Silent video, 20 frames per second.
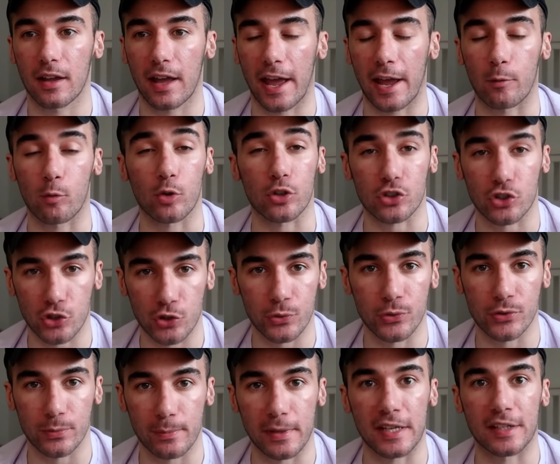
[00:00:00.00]
and will
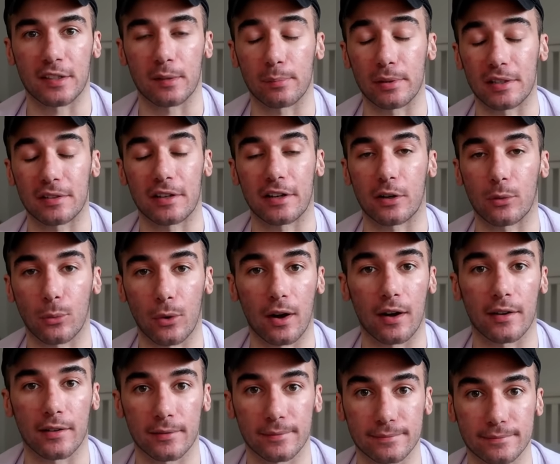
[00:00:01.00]
choose me to be their one.